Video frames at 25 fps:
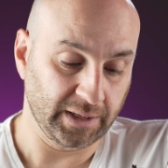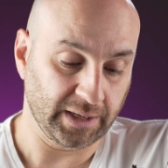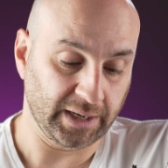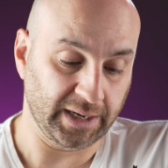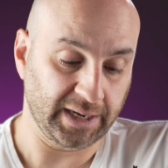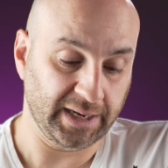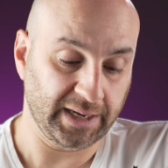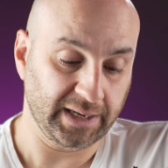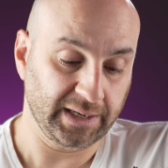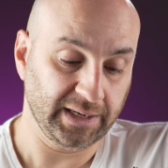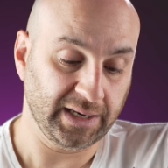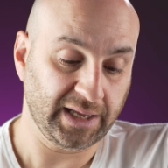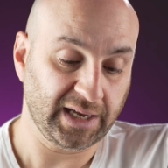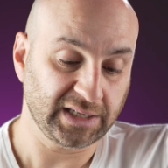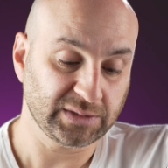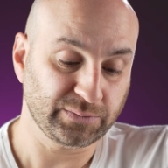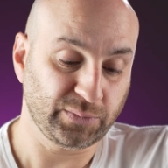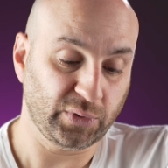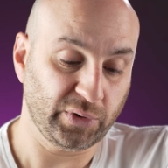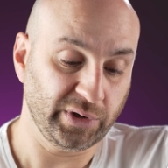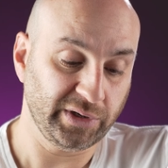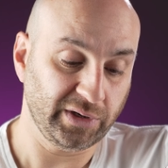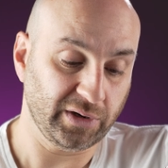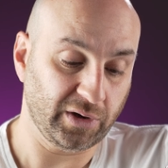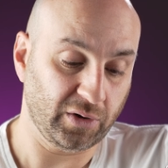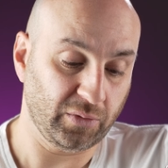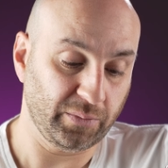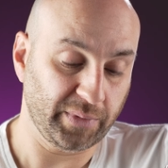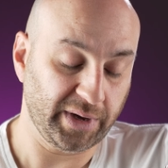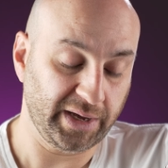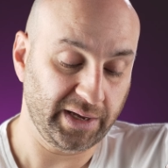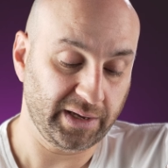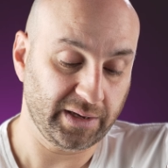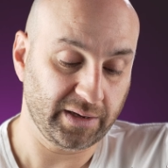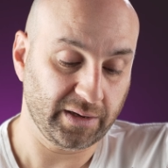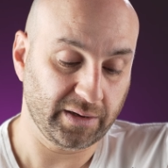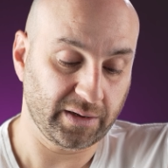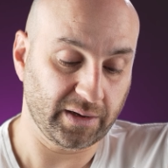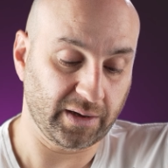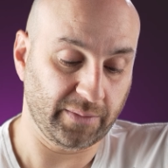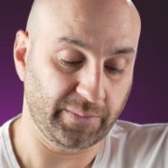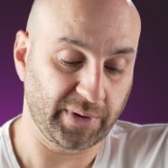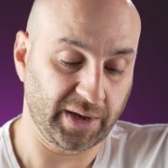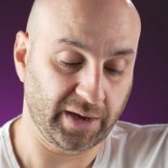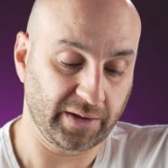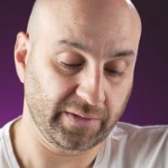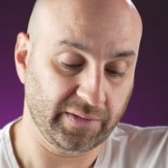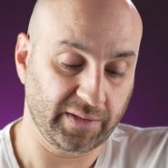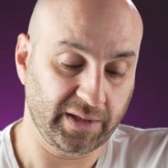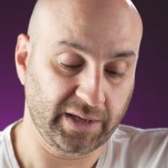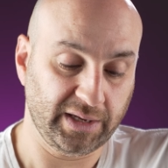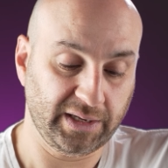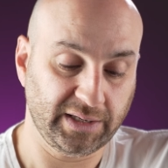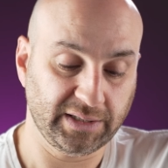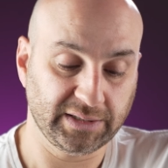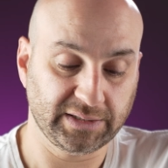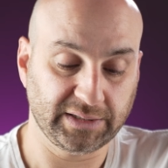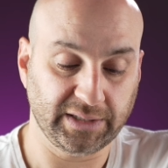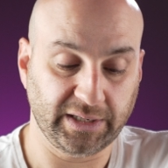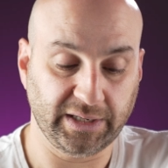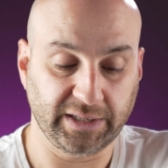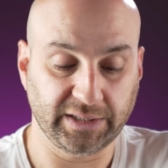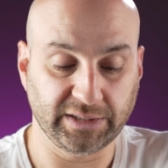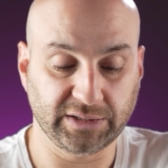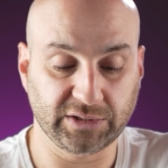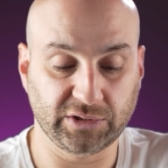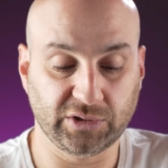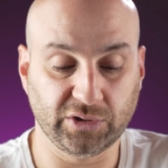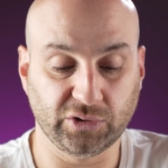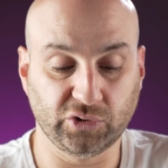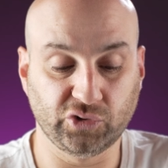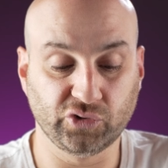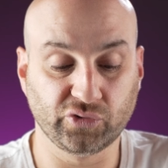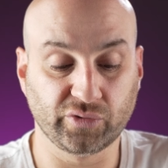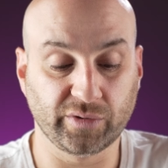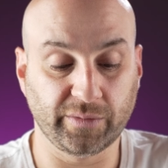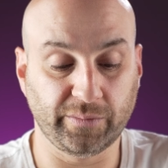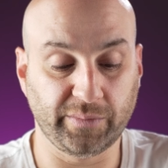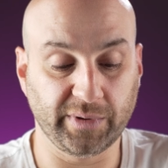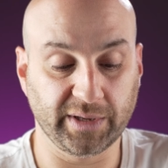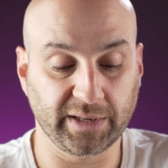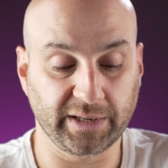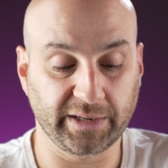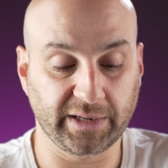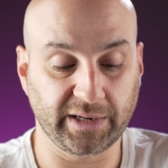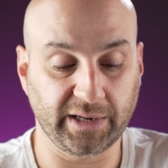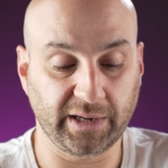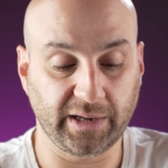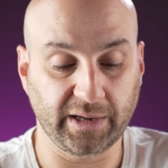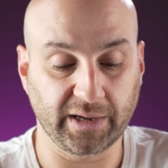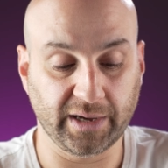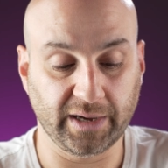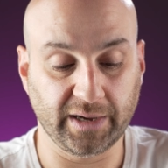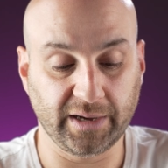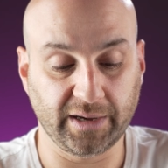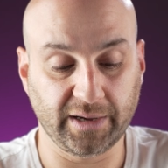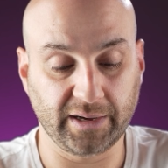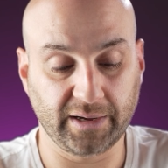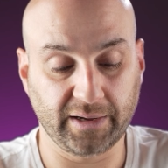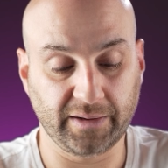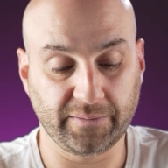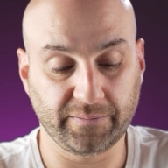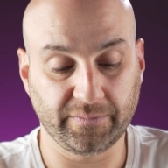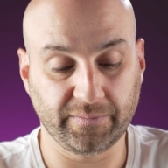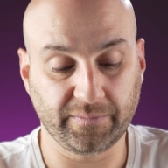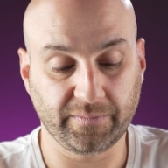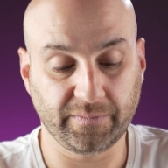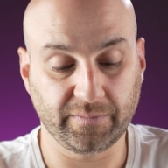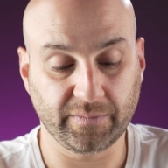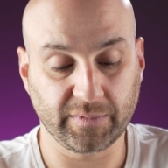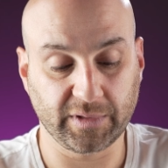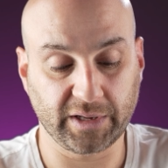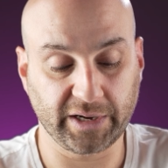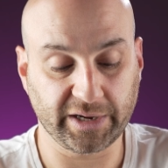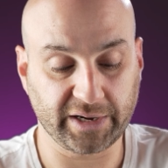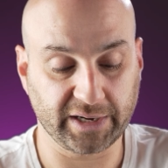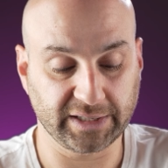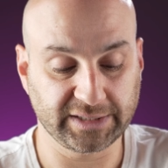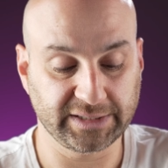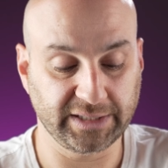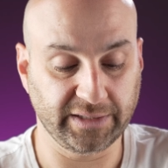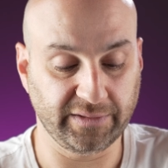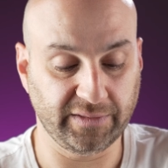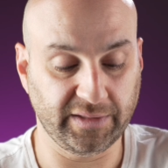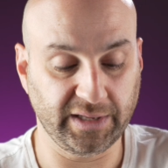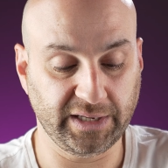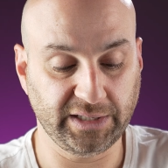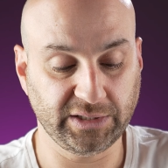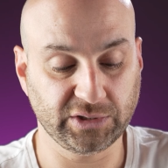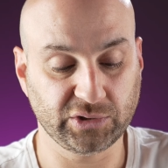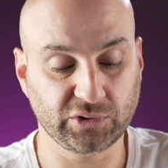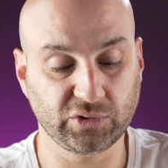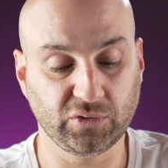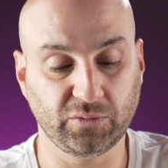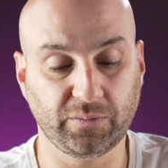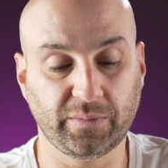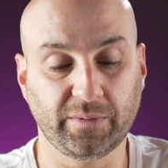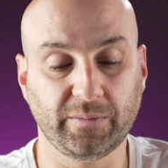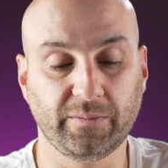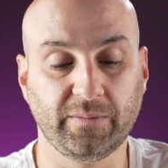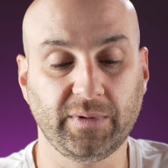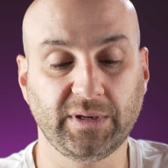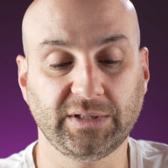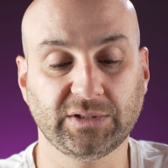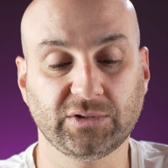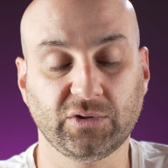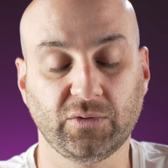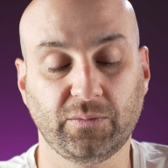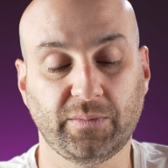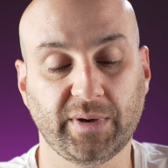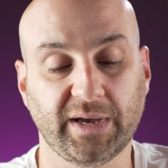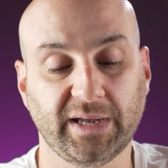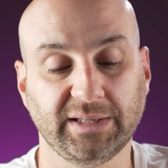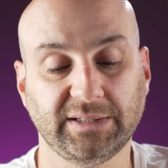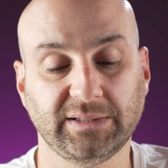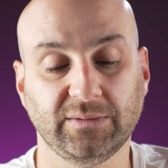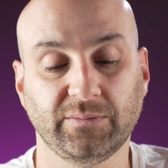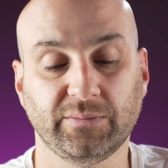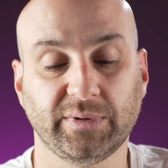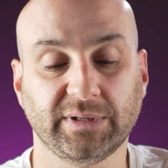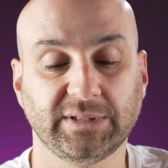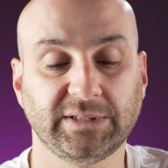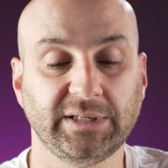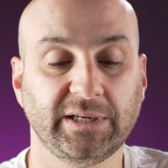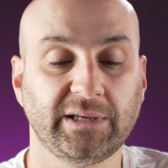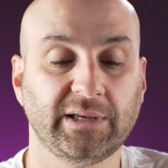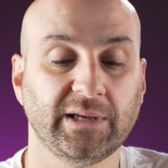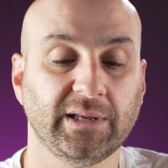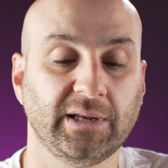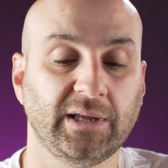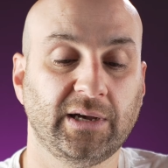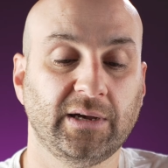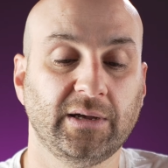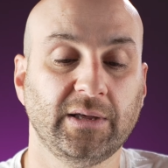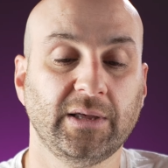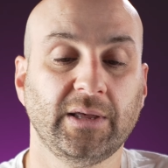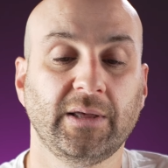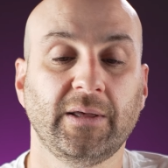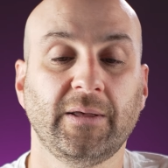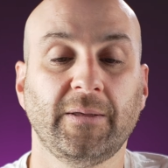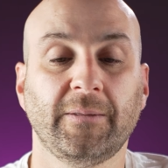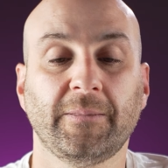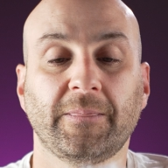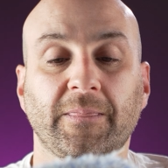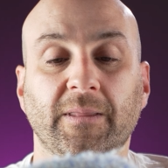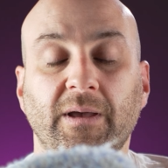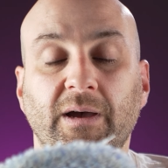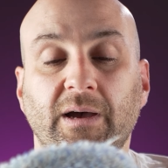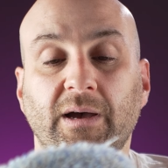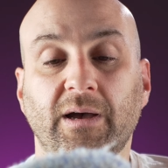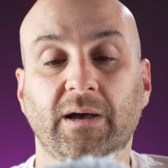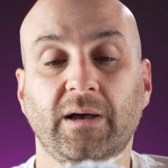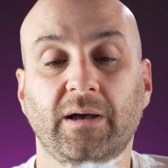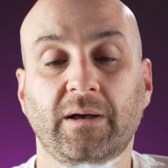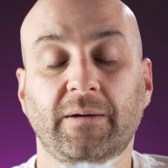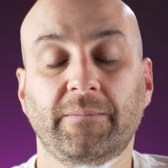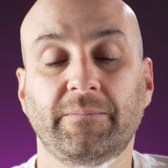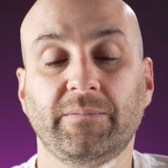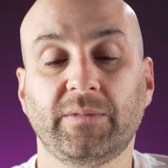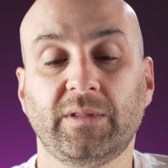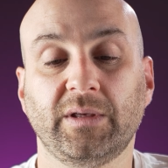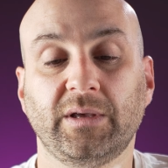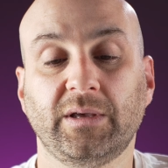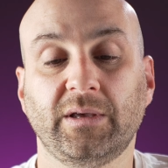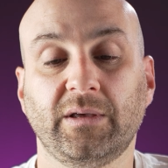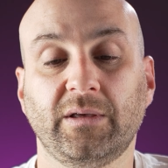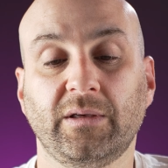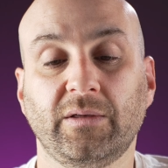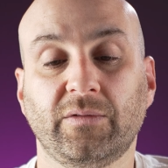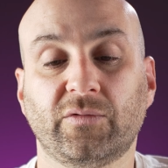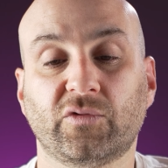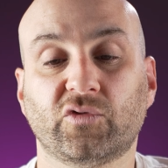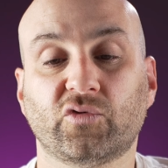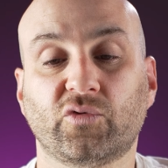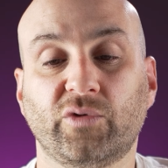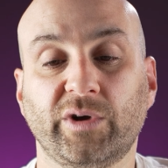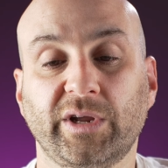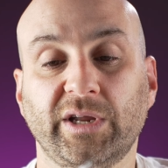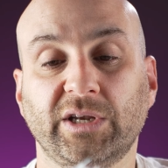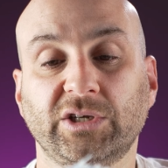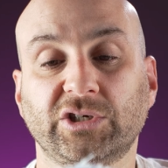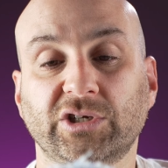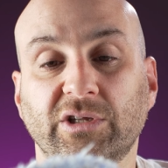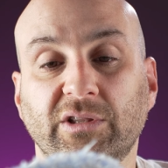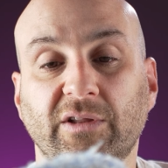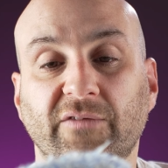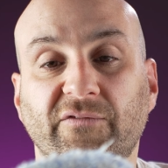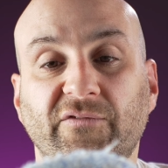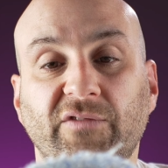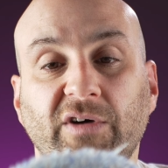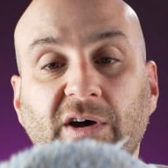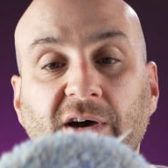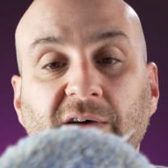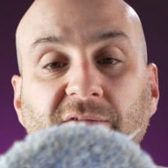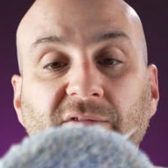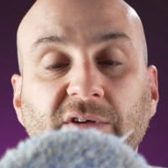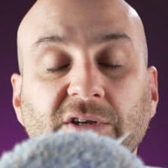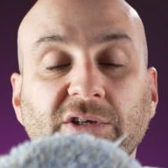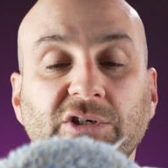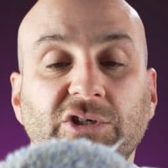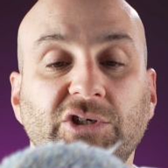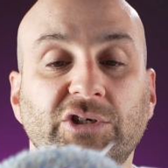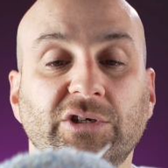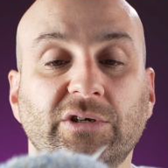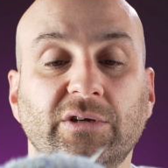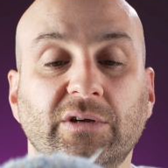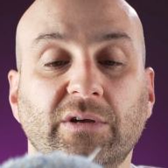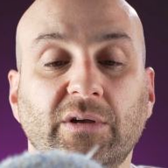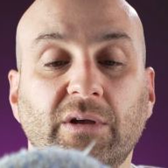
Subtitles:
Last point I'll make about these is the durability. Like I said, these two pads in particular, the 3-inch and the 5-inch,